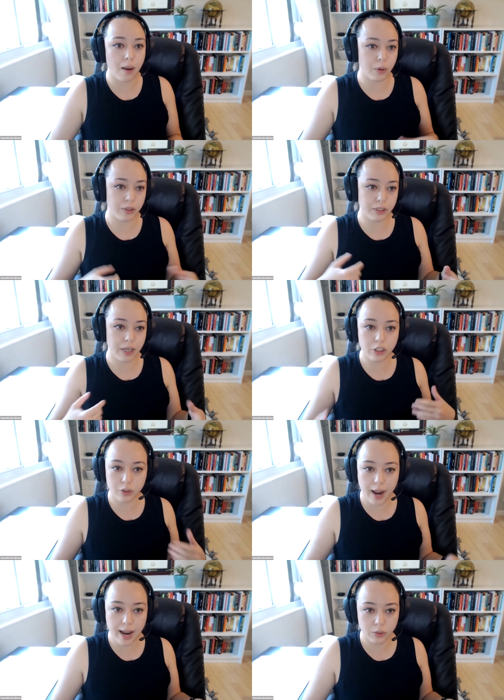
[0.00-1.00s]
I'm going to
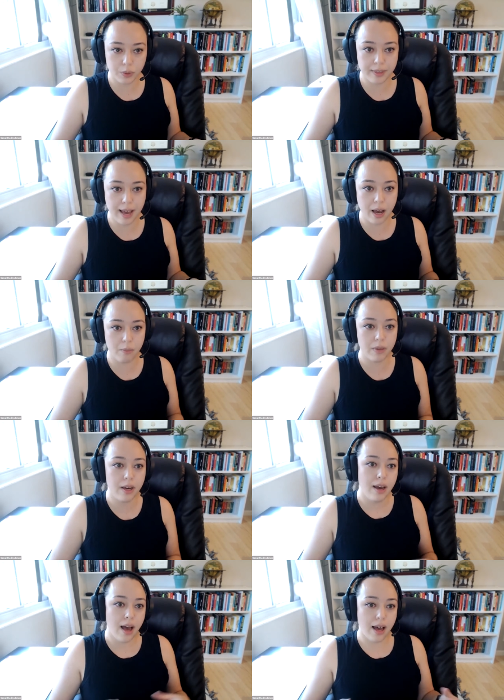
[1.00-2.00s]
interact with them.
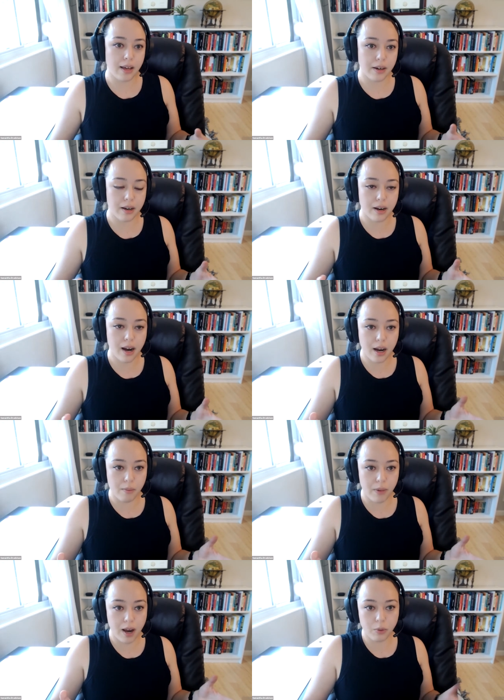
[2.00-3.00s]
And
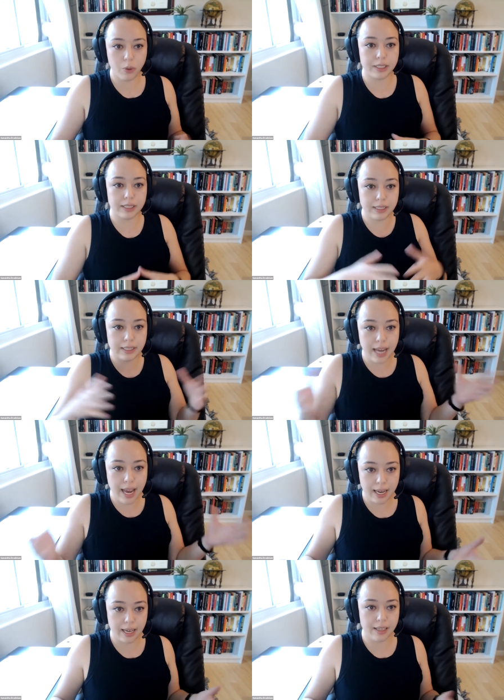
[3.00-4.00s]
um, I'm going to
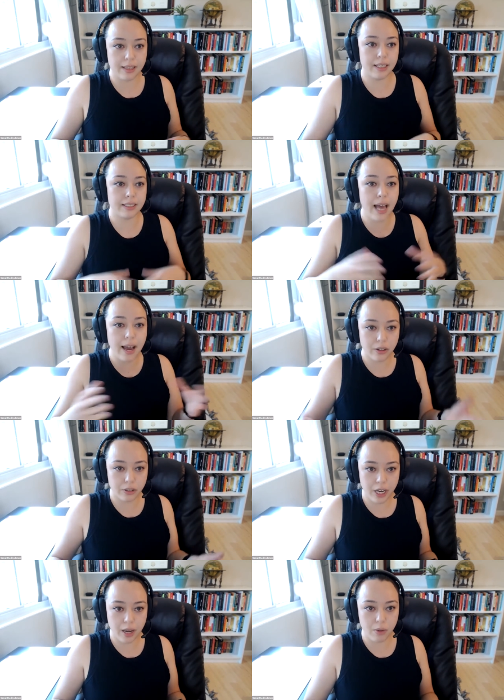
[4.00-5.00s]
stay in this echo
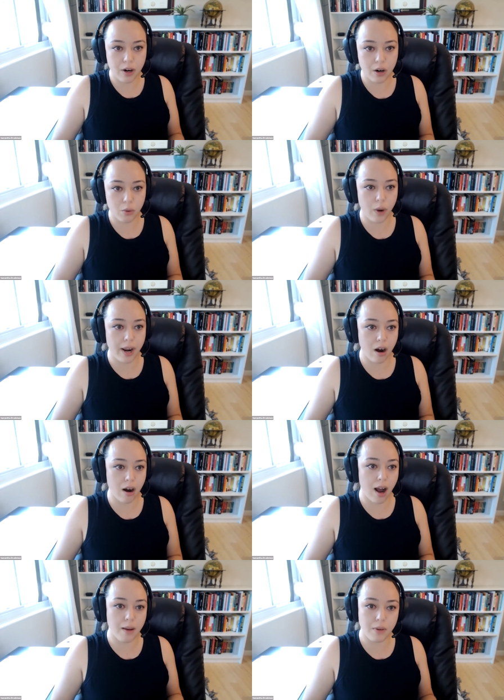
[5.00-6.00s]
chamber
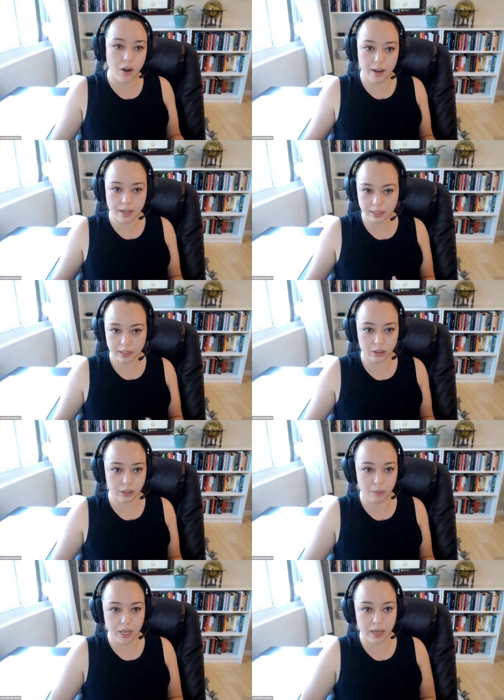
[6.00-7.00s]
where I'm not
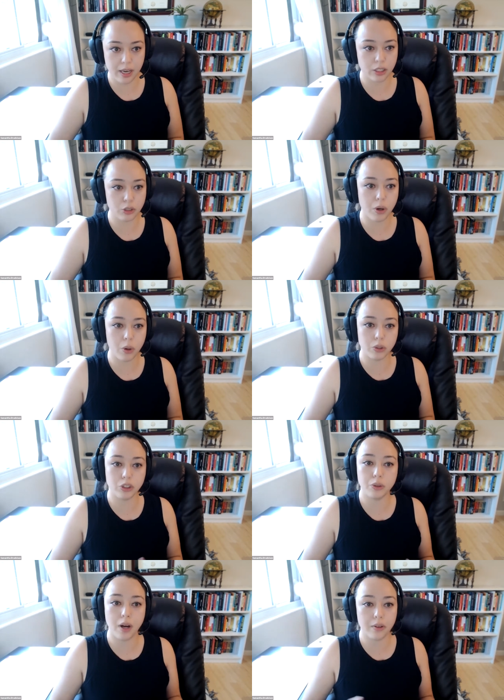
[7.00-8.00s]
necessarily being exposed
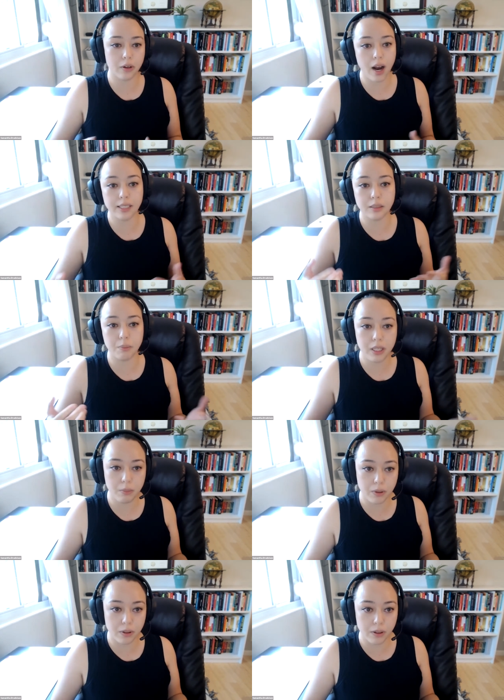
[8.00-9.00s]
to other kinds of
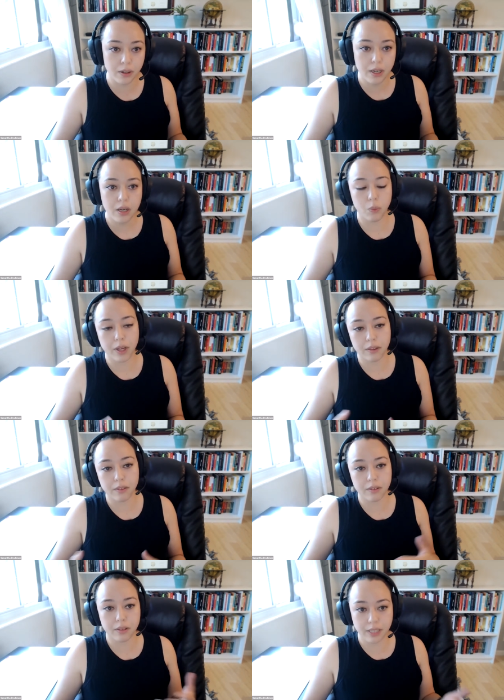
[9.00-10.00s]
people
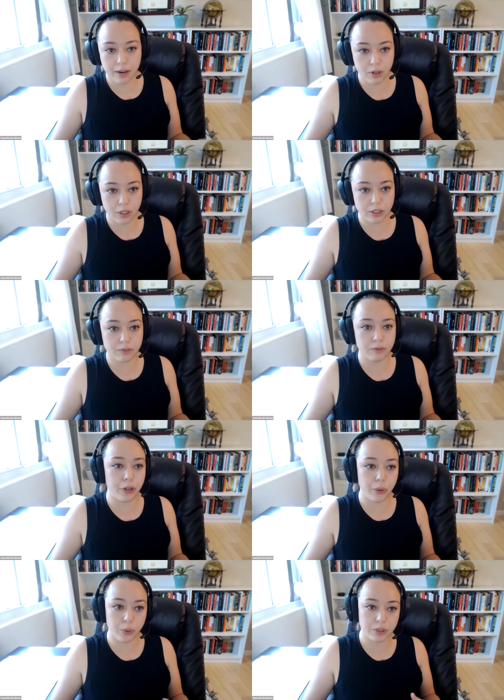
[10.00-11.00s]
with diverse diverse
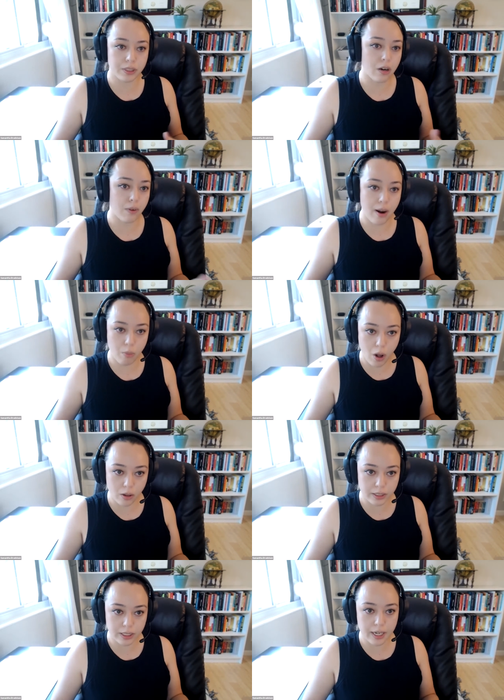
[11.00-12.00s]
views around
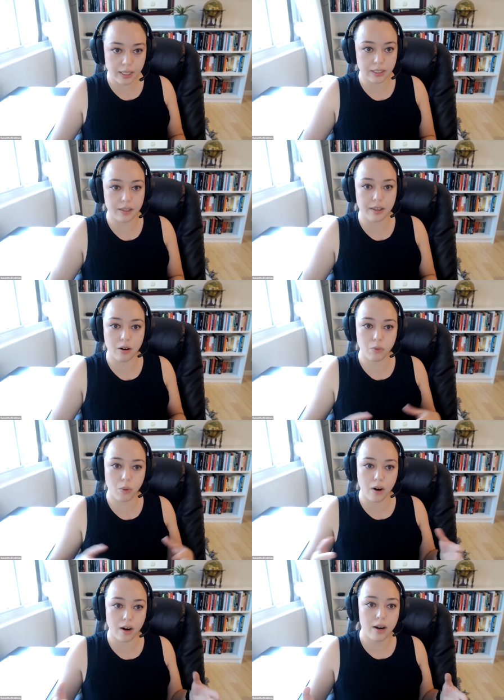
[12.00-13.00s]
politics and
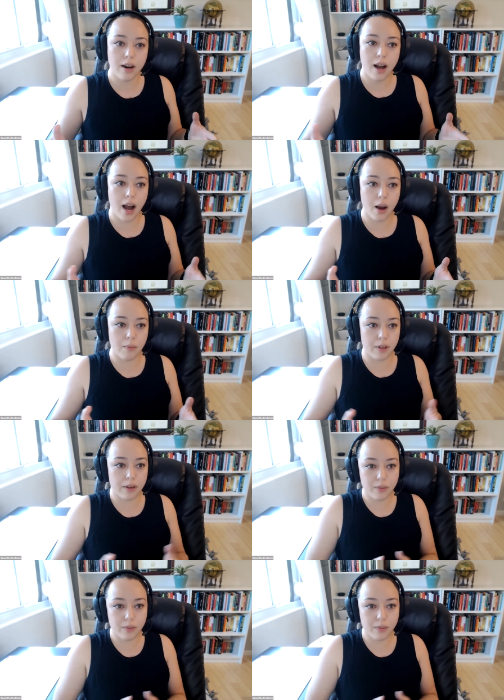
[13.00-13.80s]
therefore um,